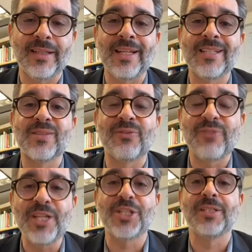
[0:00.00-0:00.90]
and is
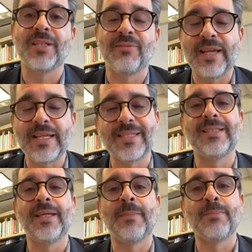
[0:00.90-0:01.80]
facing, facing
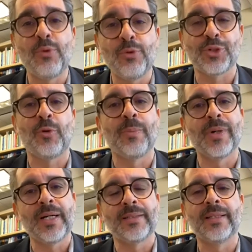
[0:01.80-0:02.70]
the emotional
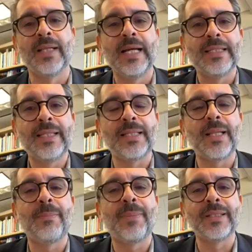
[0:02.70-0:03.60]
burden that
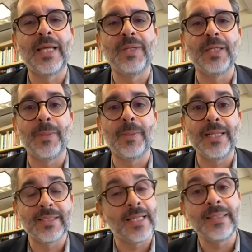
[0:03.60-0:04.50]
the pandemic
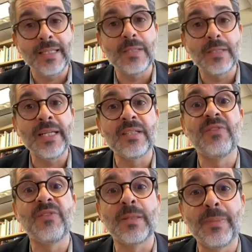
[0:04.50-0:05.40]
brings. And this brings
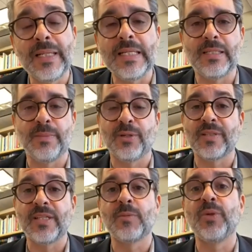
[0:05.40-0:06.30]
visibility
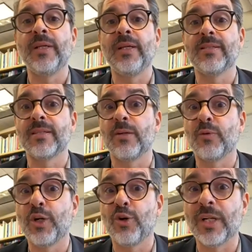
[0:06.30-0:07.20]
because this brings
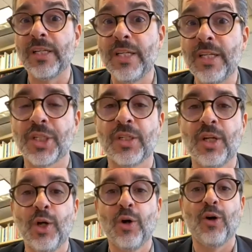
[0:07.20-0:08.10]
recognition
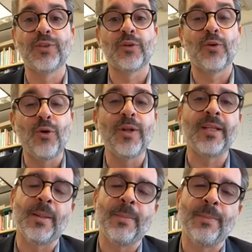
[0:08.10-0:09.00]
of the role
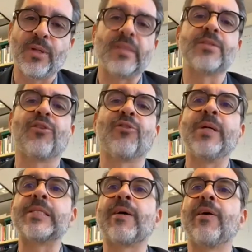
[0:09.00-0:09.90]
and the importance of
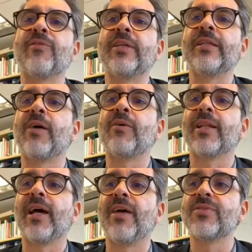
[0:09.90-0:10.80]
mental health in our
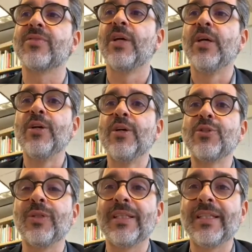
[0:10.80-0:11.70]
lives.
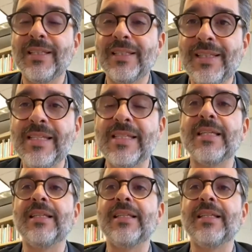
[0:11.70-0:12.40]
So this